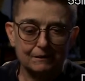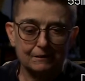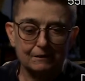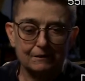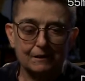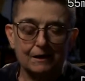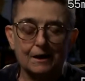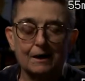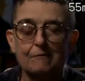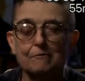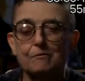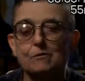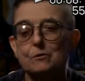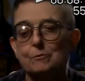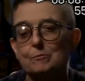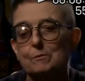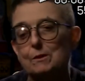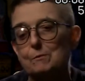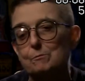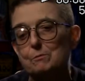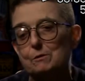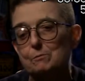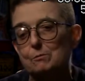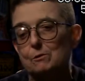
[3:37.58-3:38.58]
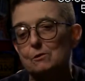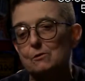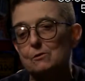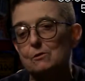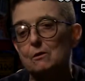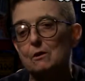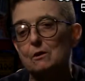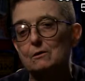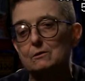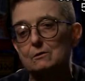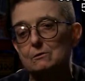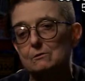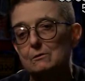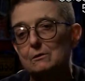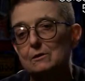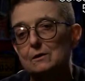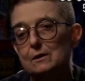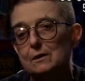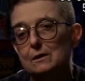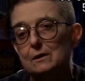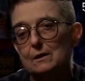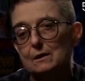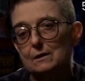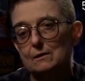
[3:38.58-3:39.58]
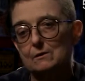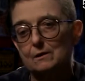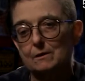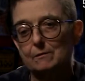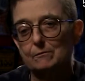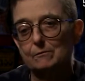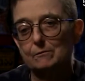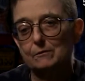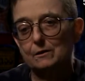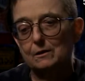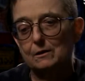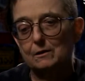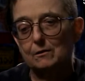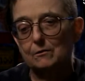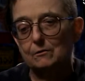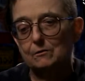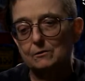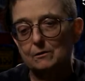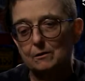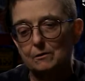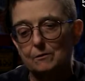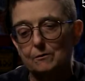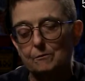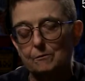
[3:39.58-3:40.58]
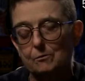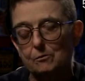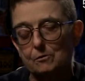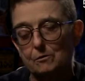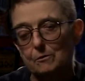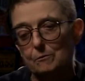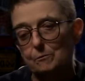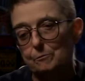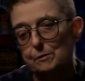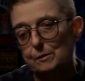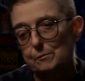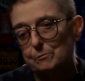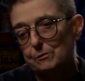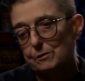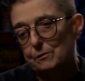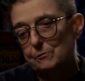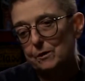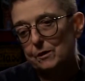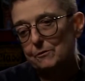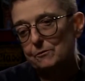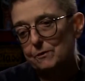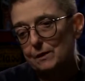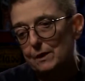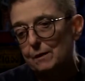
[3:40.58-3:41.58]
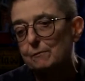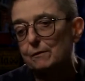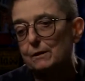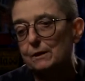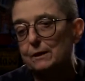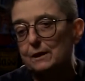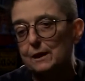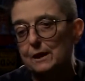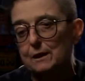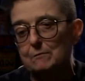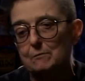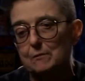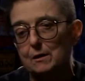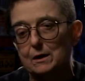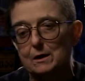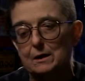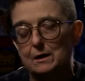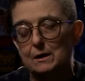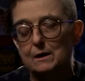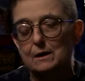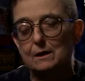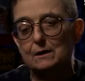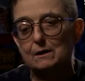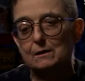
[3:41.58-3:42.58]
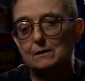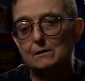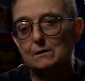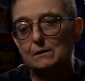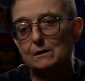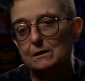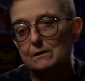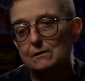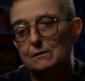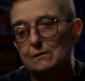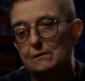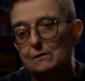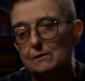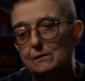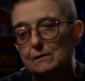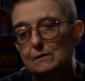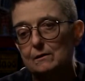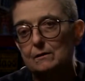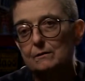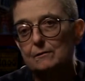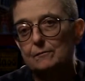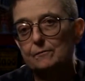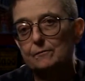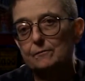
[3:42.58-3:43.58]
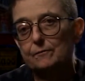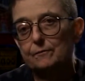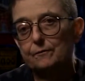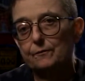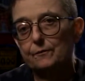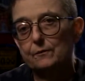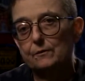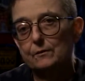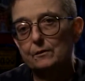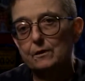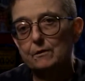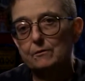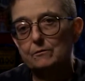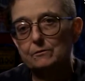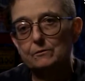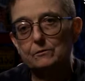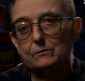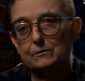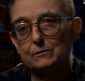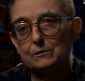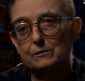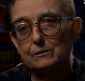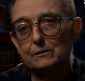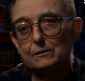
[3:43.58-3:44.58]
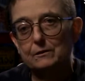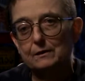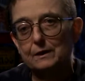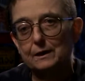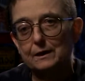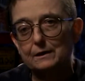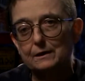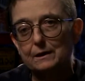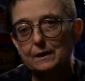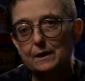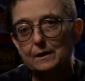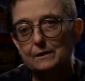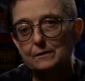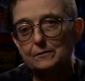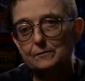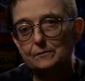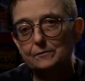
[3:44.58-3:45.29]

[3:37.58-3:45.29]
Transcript: didn't have too many people to talk to, except, you know, so there were certain people in my family, like my aunt and stuff, you know, like that.